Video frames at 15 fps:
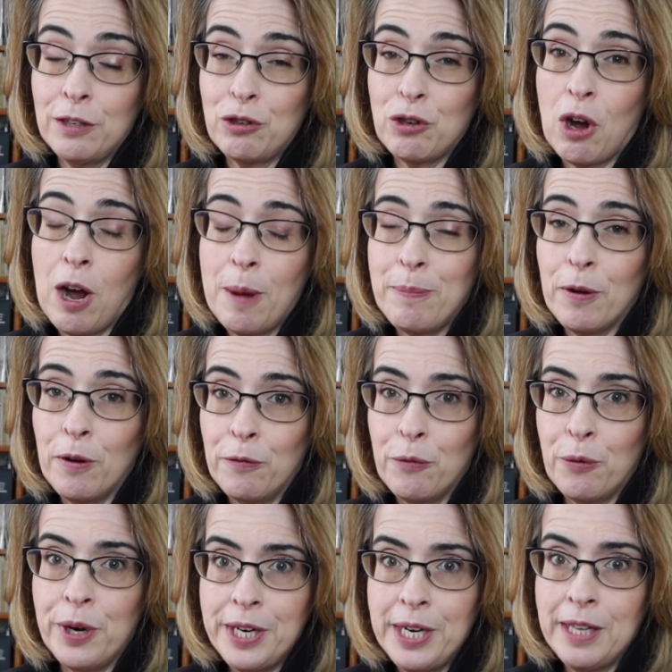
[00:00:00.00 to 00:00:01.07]
the type of
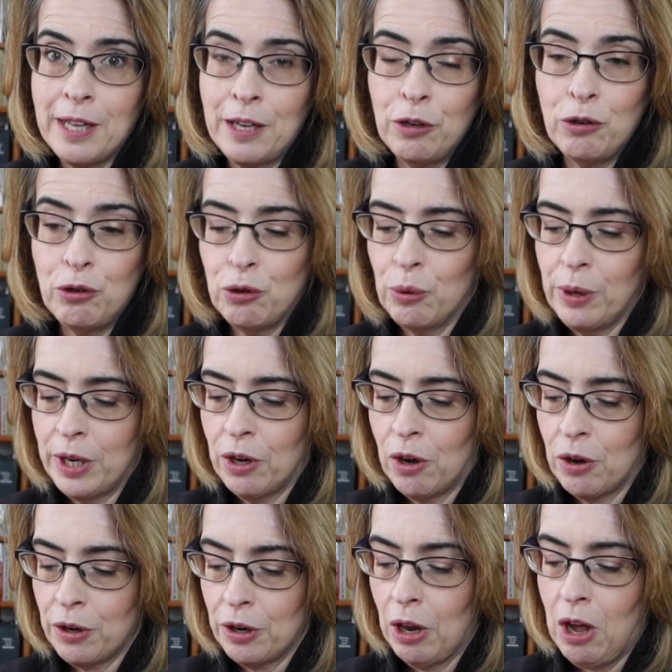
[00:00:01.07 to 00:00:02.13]
reading that you're doing
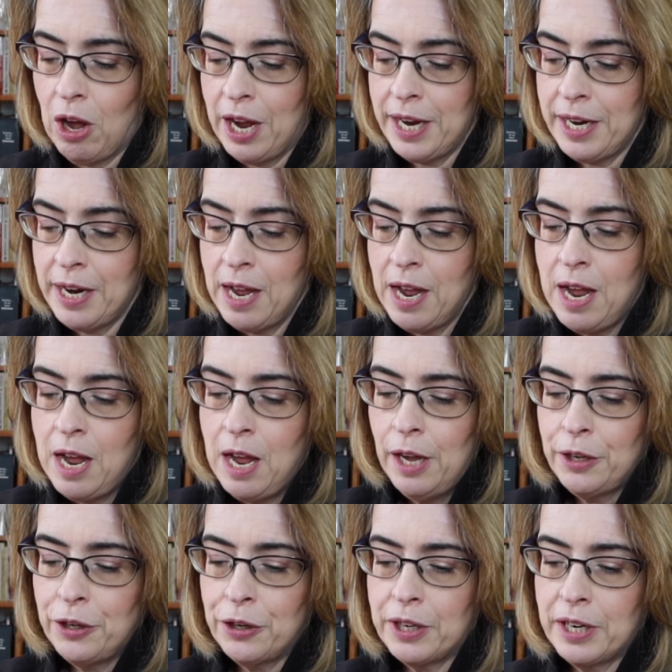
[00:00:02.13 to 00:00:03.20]
online.
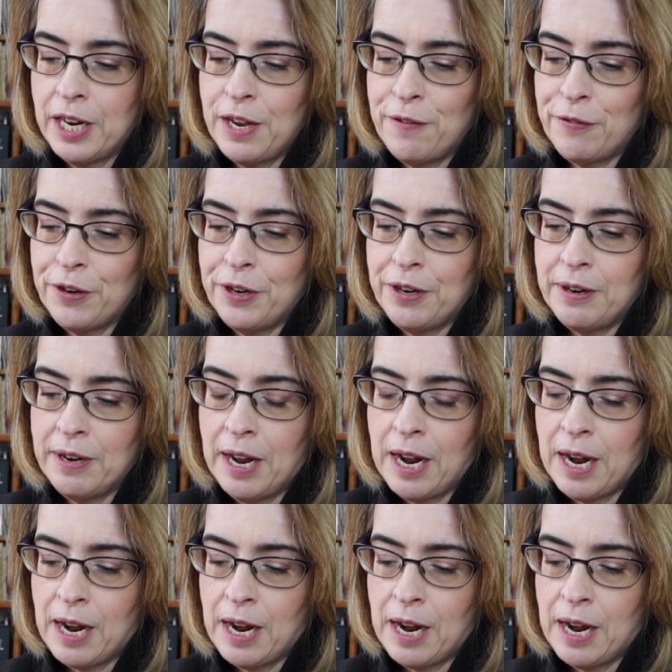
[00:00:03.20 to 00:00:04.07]
You can even,